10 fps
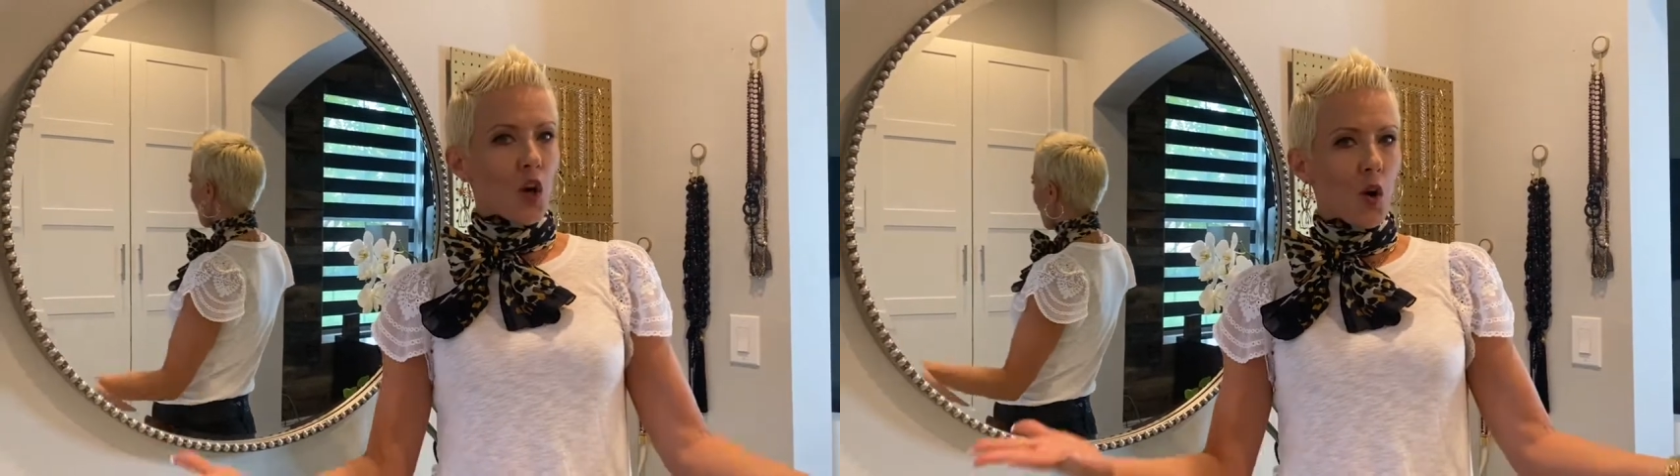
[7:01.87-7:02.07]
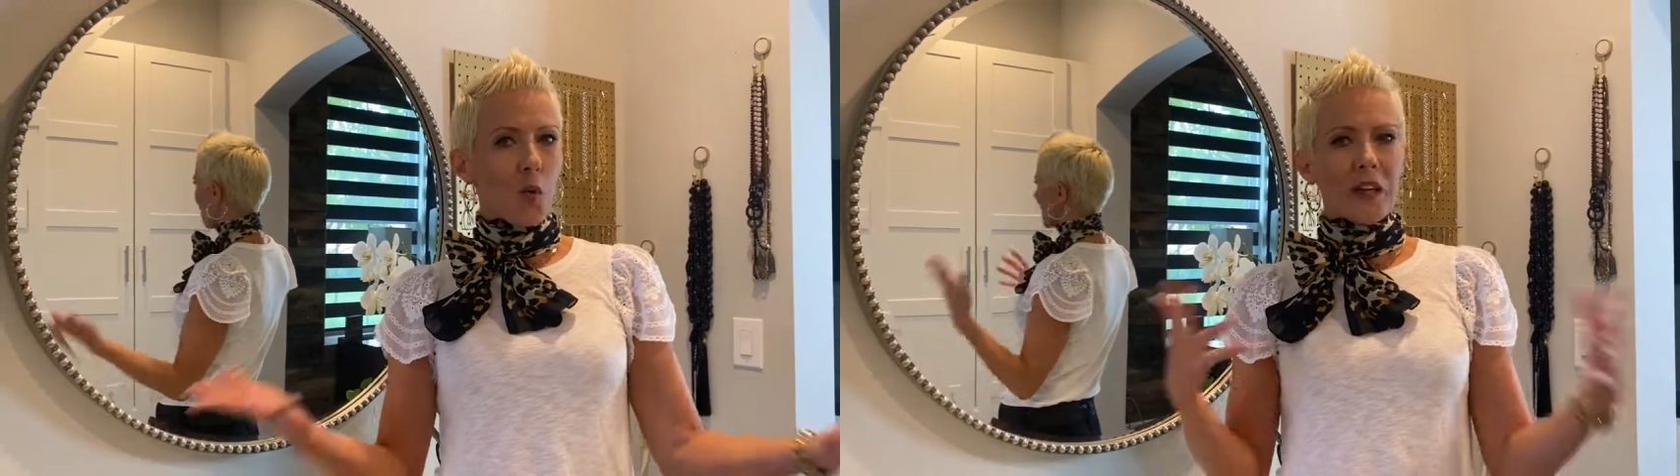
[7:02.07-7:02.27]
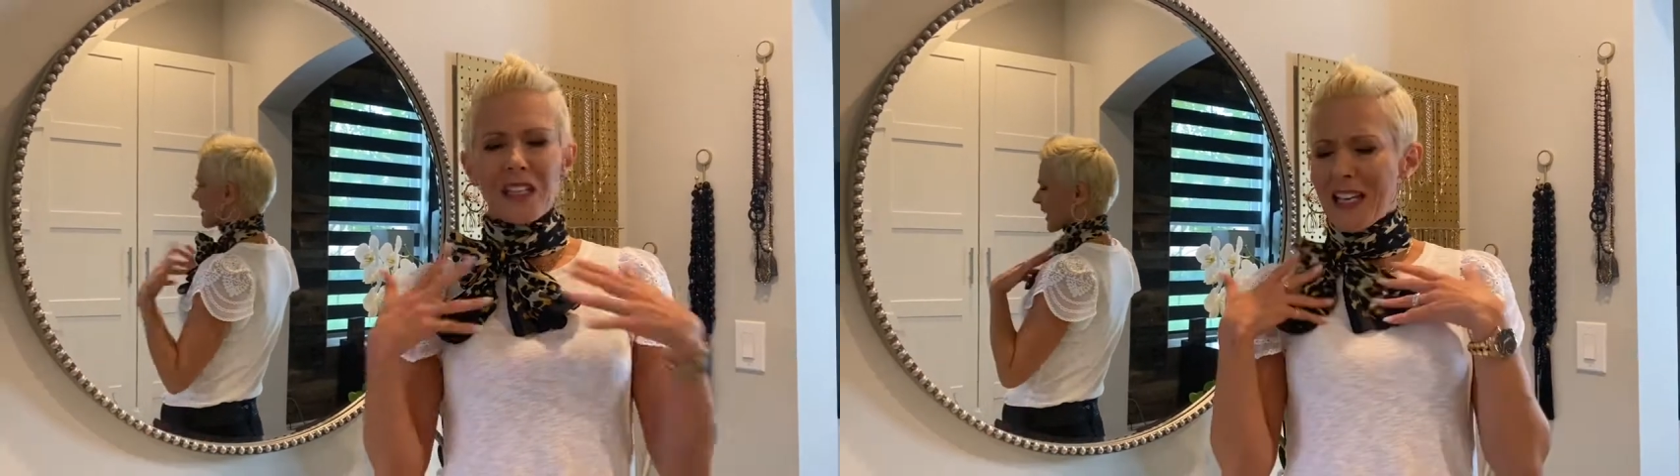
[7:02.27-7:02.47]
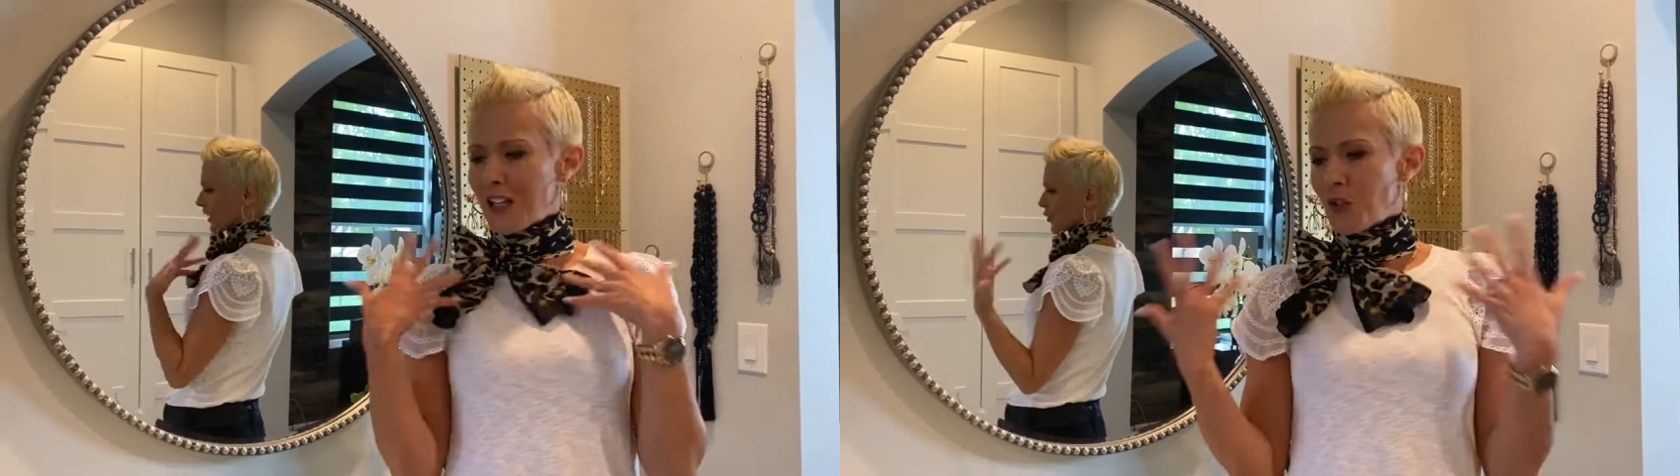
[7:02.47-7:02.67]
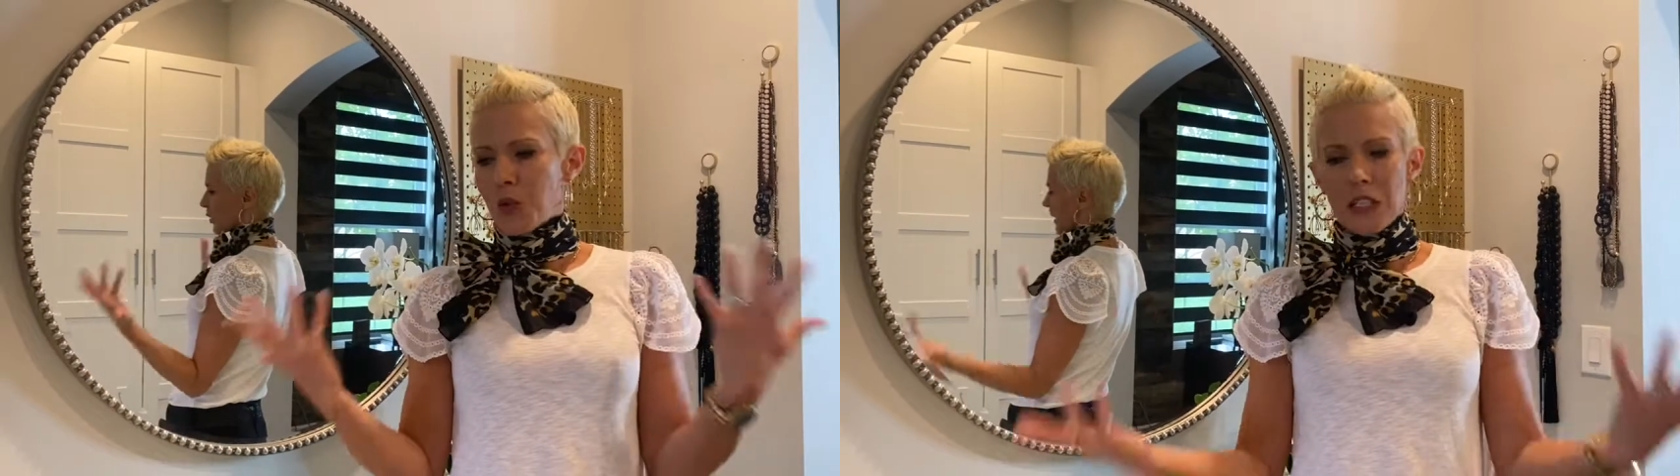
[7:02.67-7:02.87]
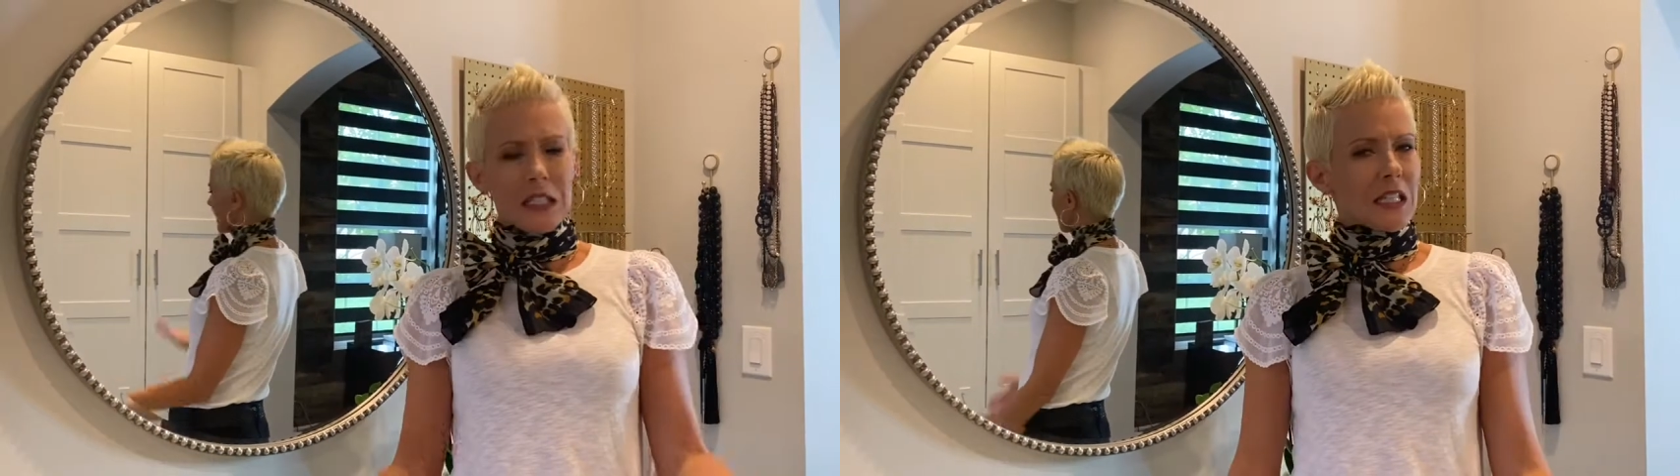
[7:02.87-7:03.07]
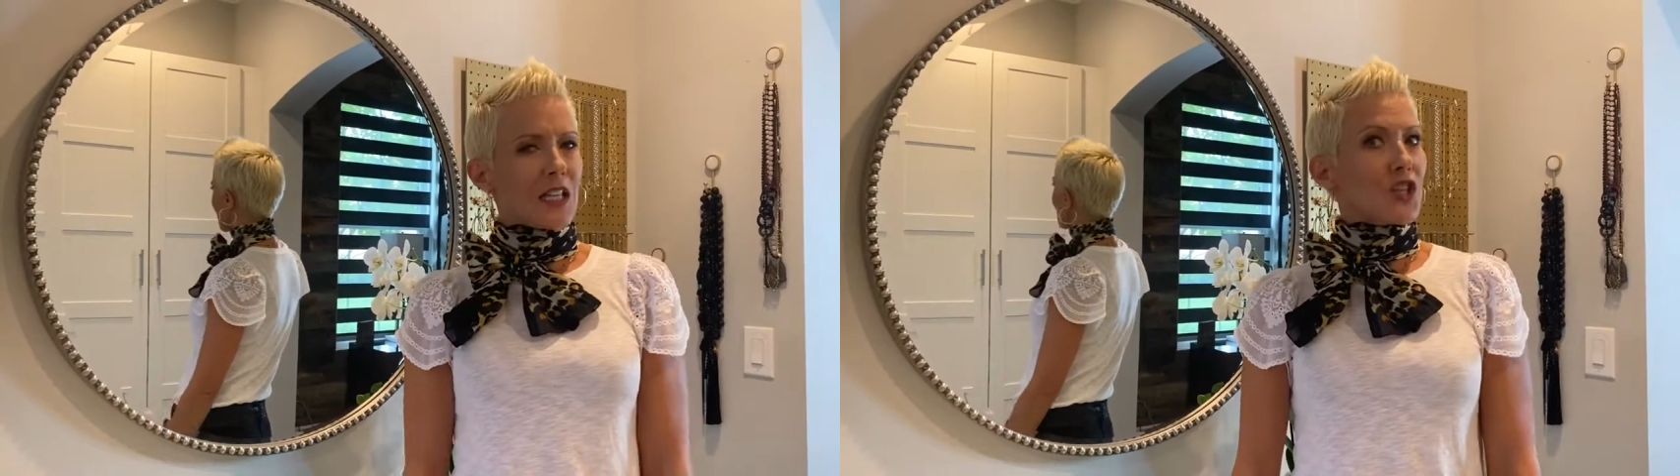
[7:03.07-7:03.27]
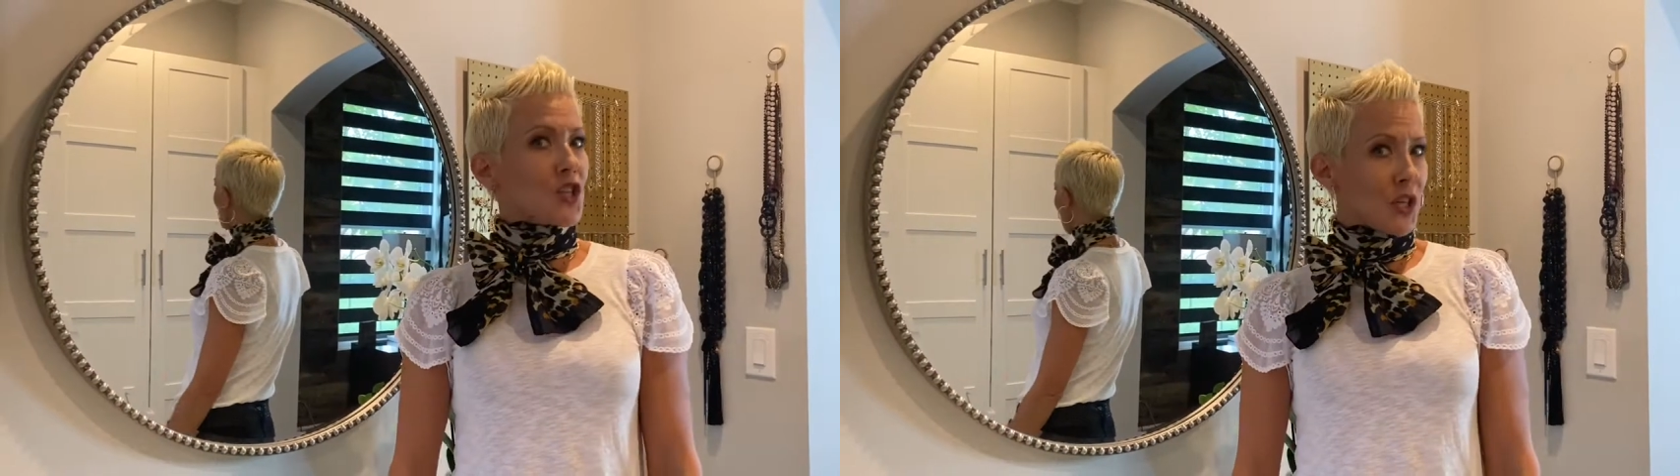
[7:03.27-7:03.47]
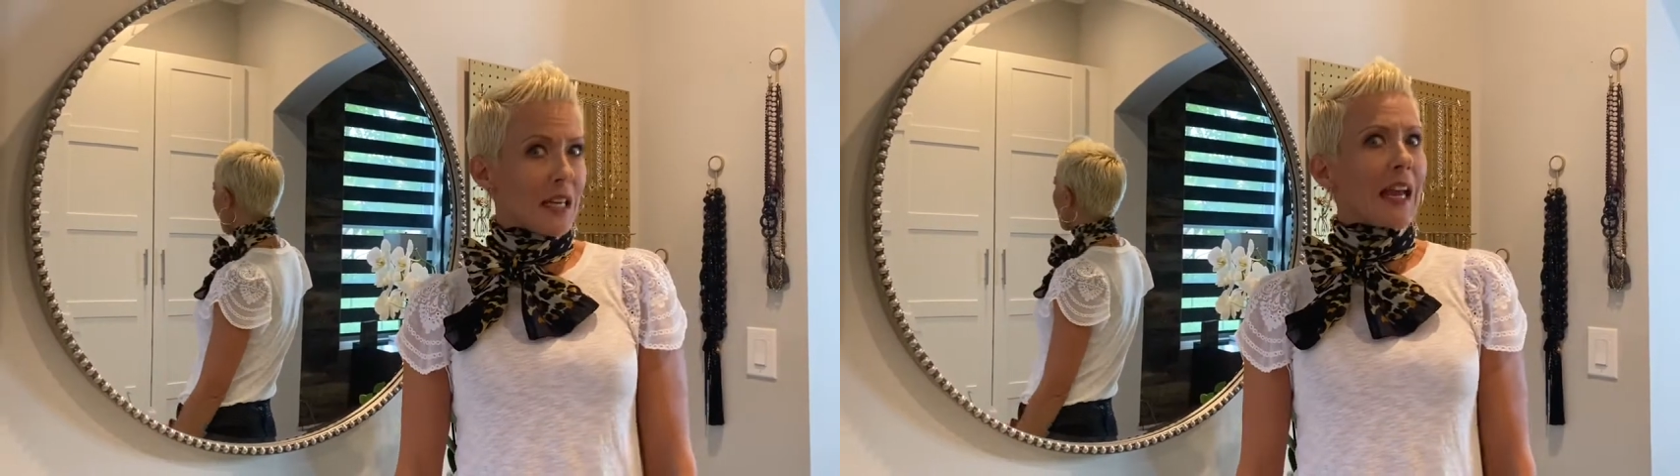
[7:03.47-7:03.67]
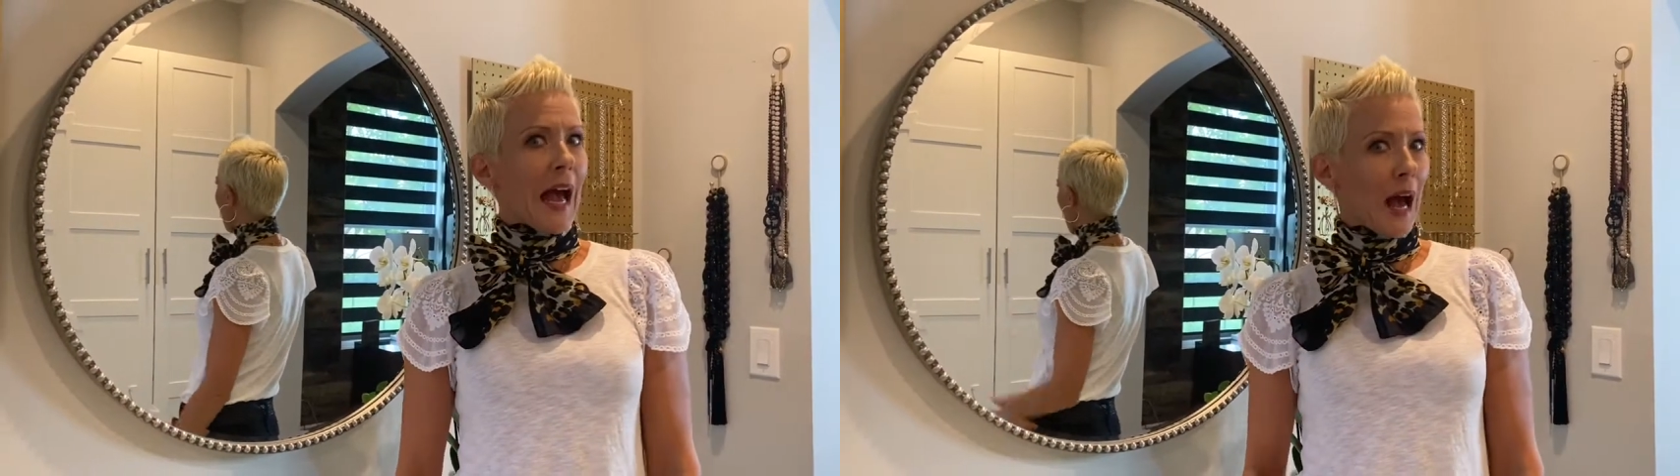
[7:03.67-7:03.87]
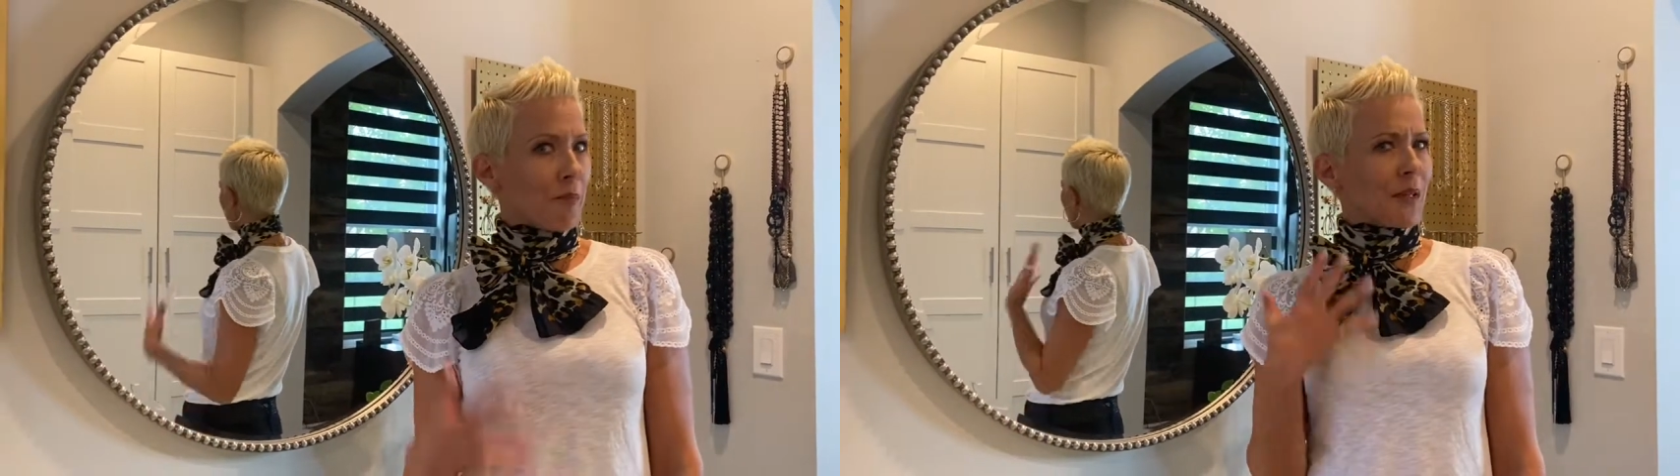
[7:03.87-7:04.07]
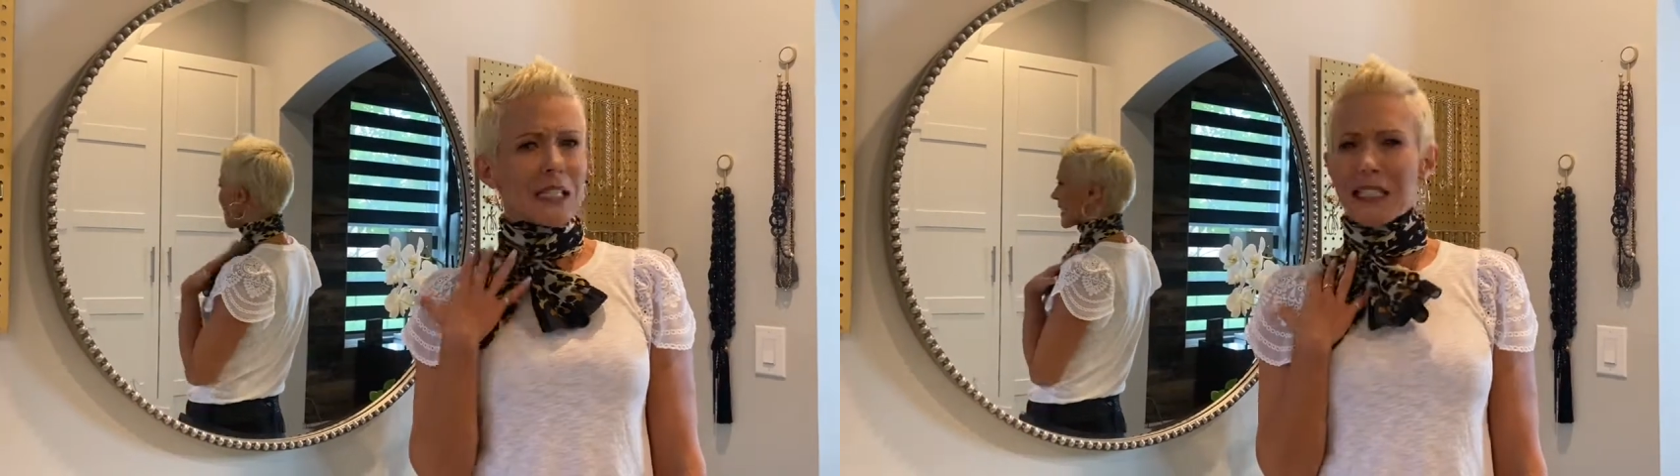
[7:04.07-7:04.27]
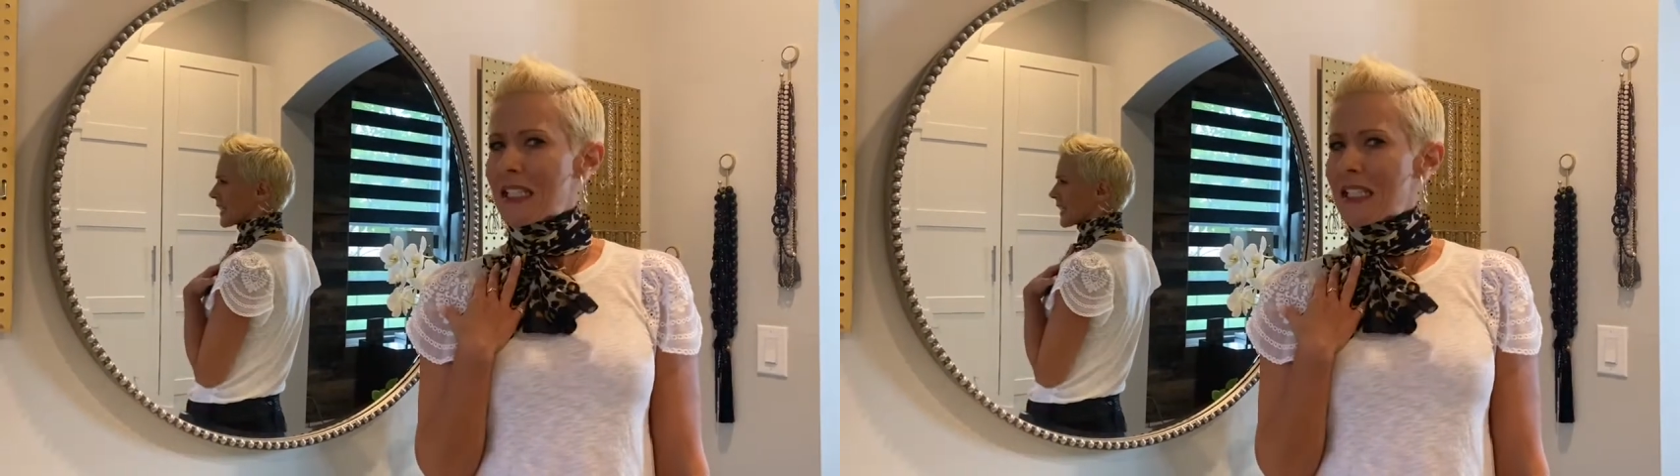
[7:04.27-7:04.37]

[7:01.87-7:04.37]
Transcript: always, as you can see, chic happens.